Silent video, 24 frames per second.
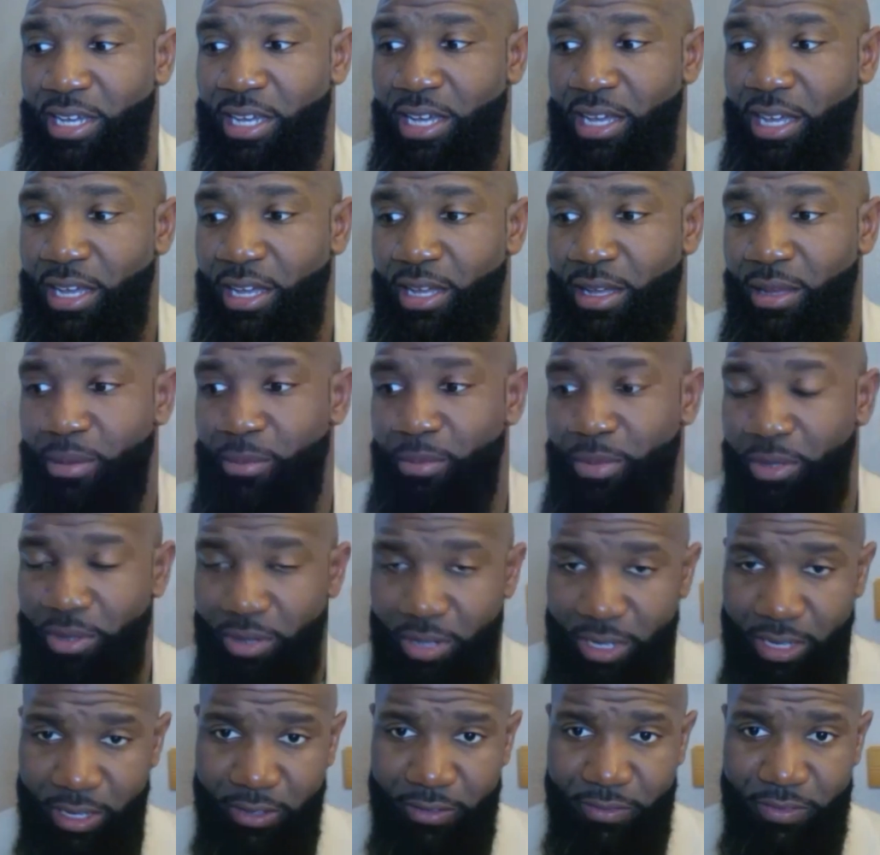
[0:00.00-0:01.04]
mental
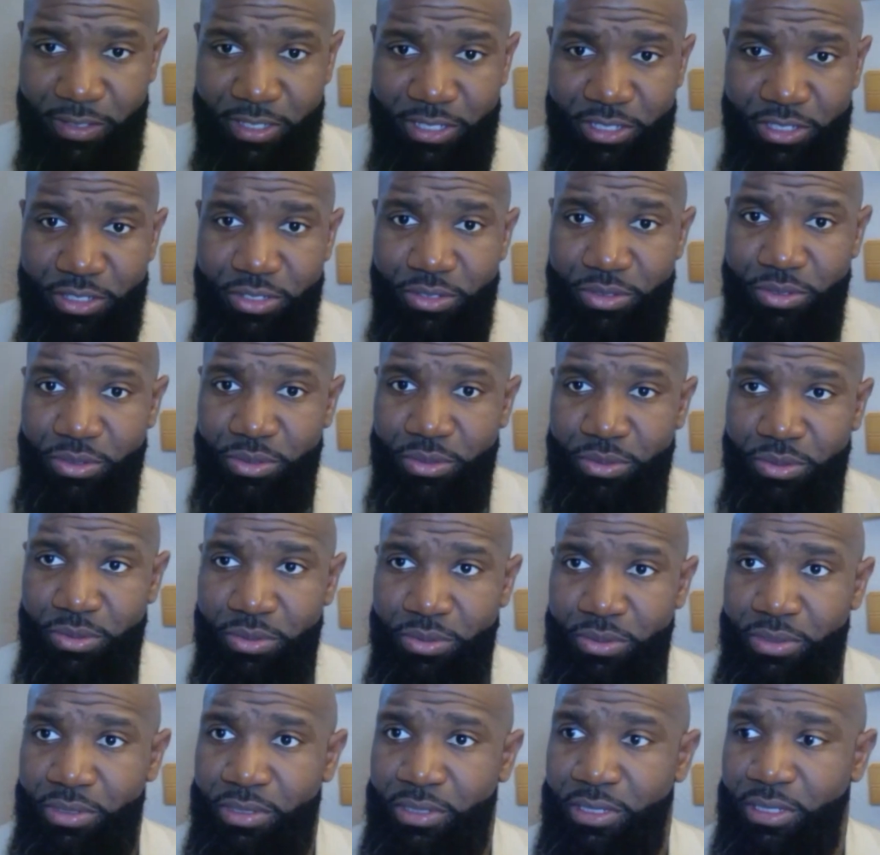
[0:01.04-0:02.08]
health
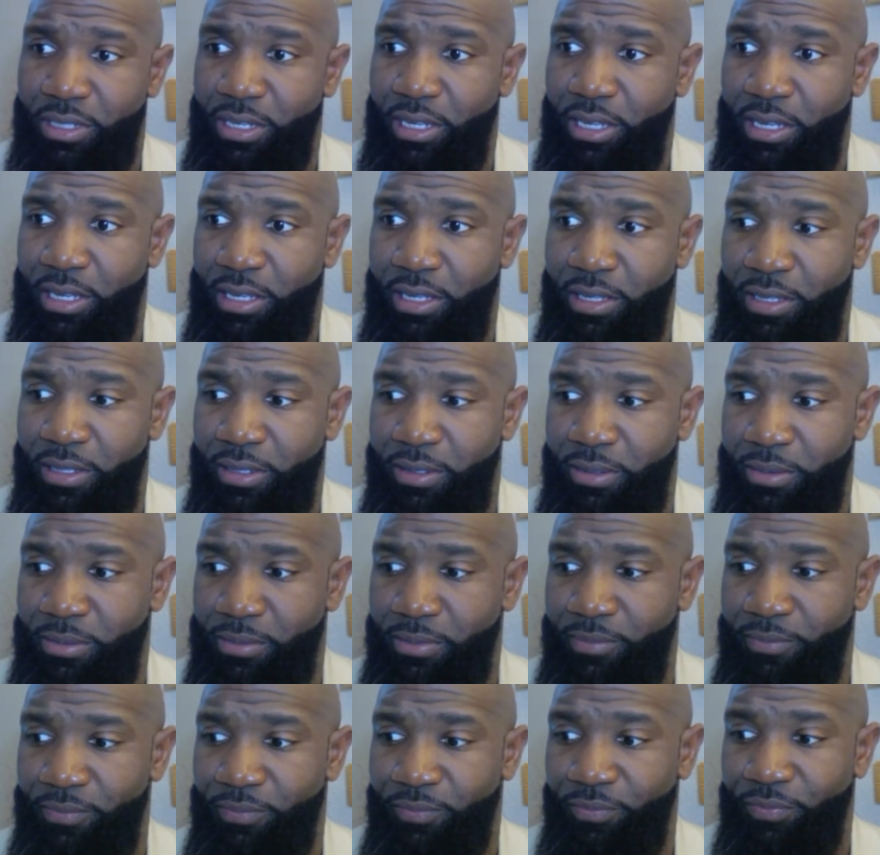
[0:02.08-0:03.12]
issues,
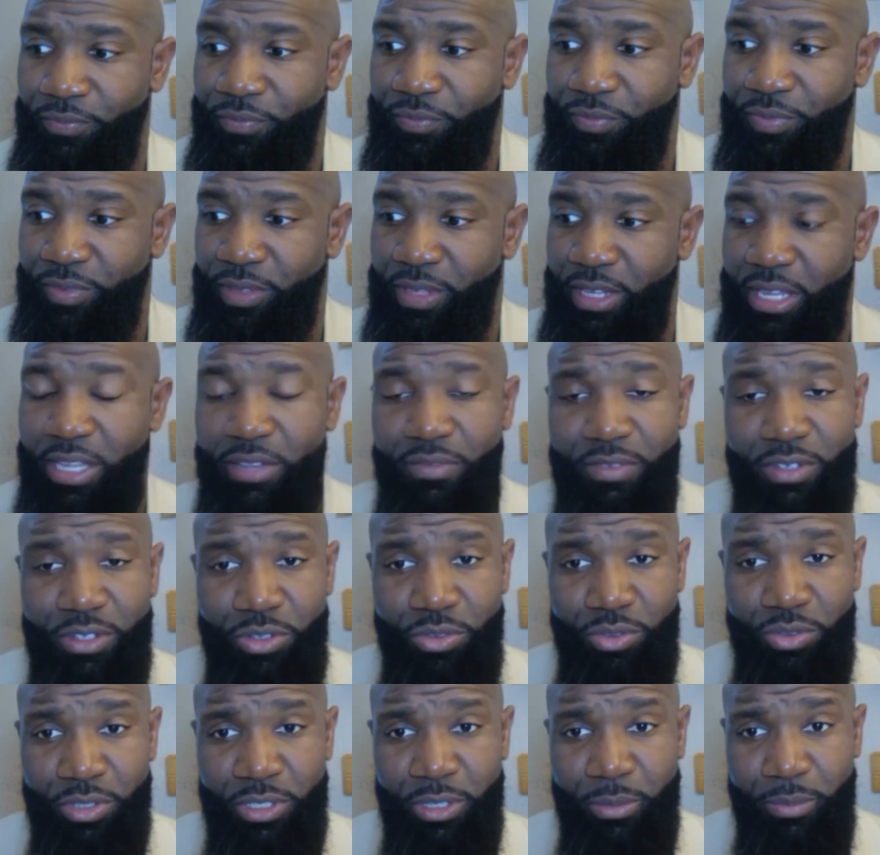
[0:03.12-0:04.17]
even
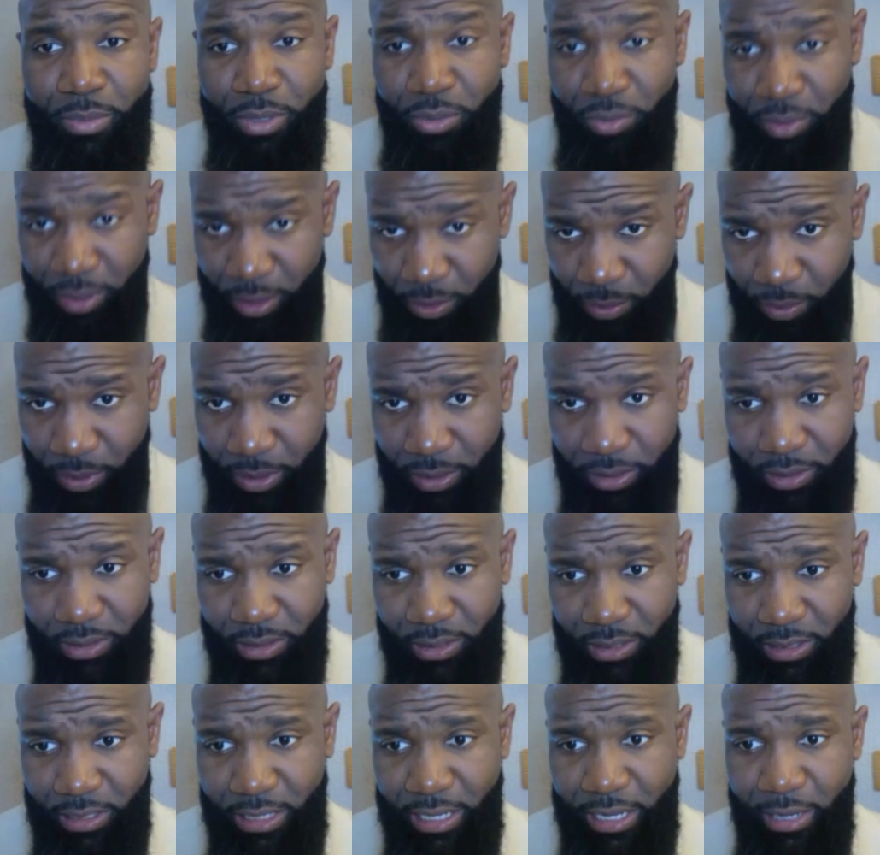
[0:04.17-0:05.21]
doing community work.
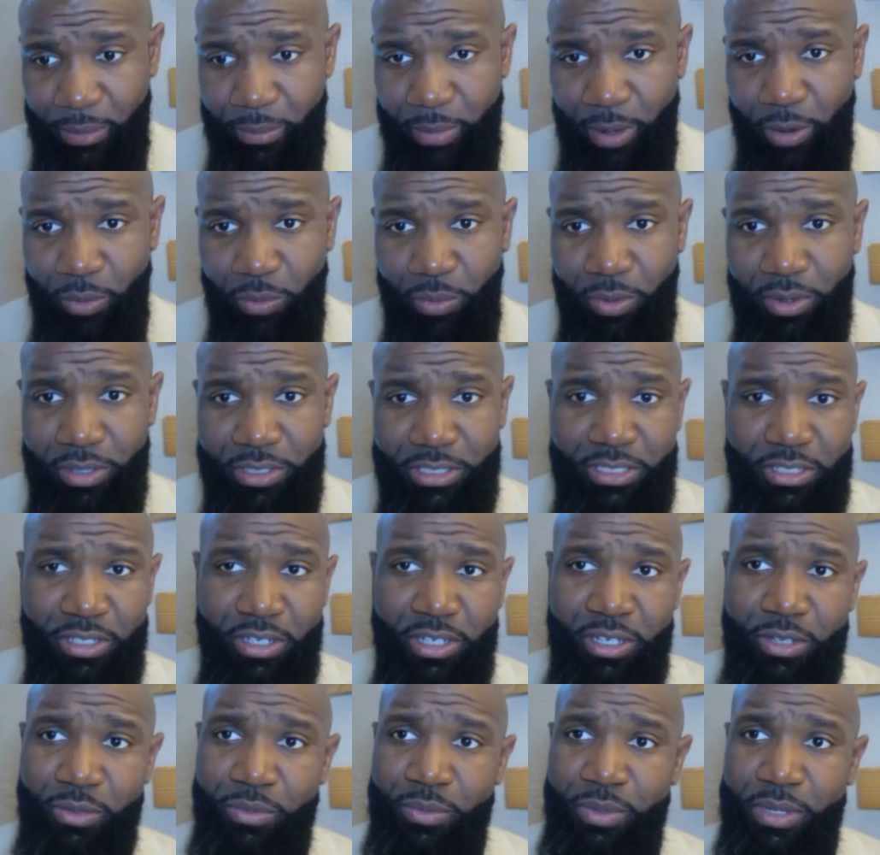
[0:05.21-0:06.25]
A lot of my work
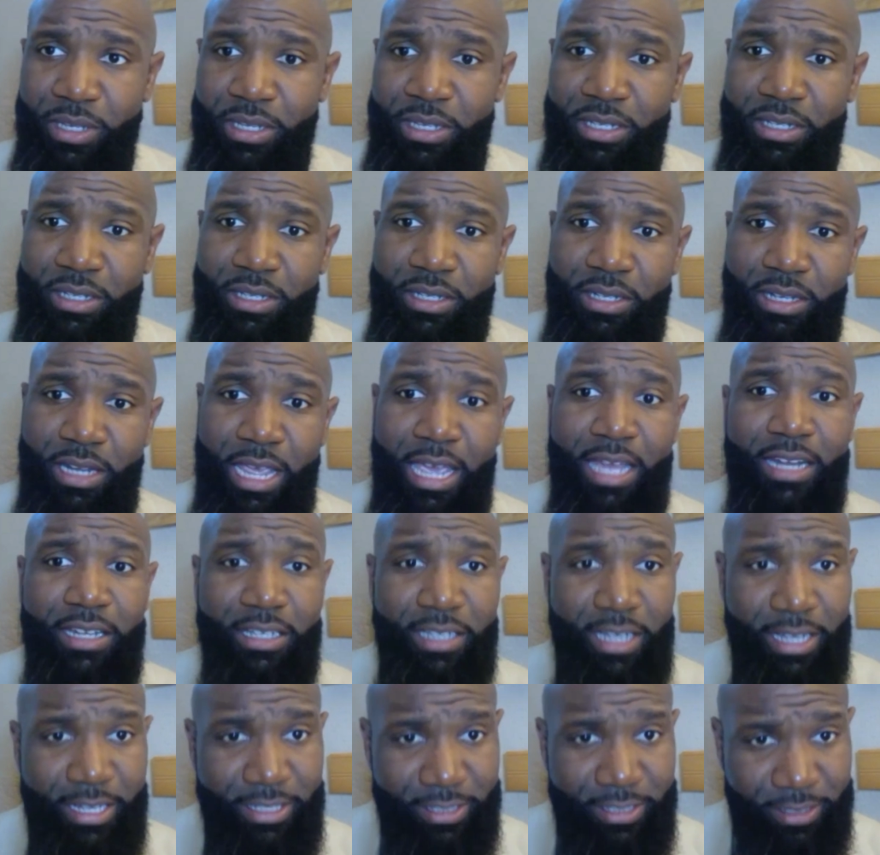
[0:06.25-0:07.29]
started with
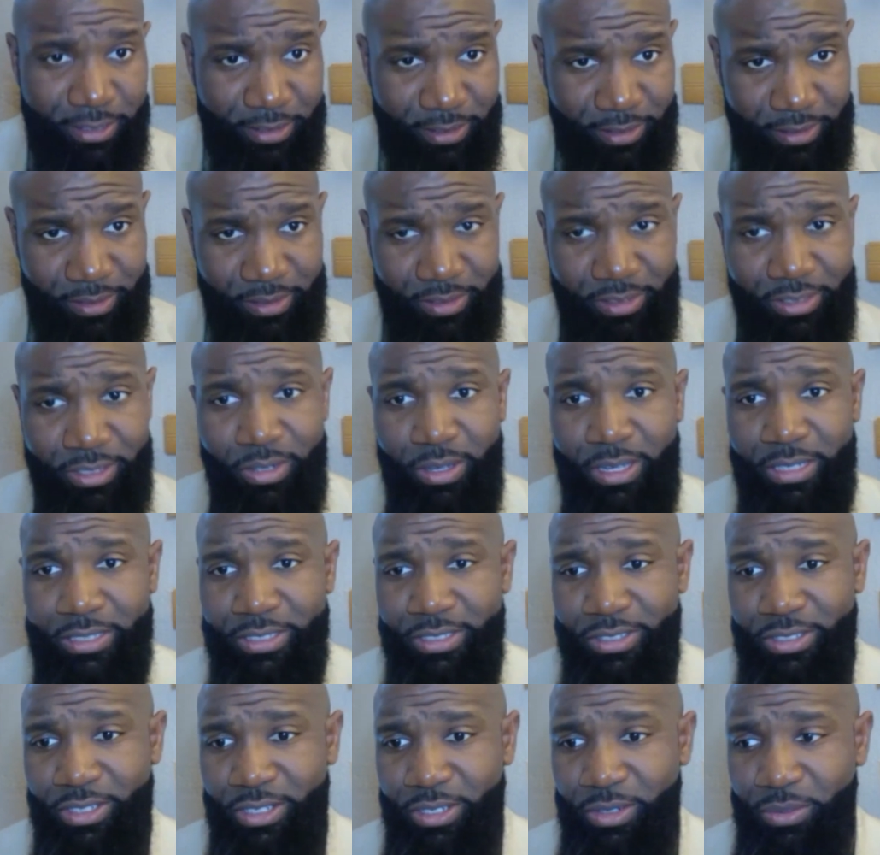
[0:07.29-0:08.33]
adolescents. So I
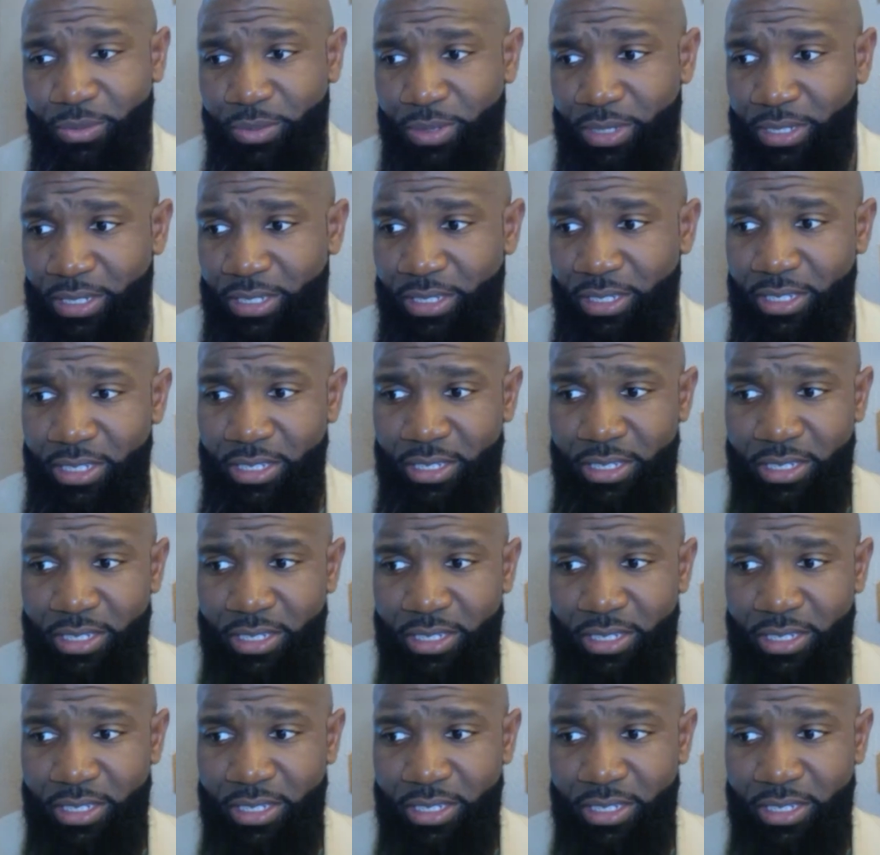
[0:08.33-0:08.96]
started with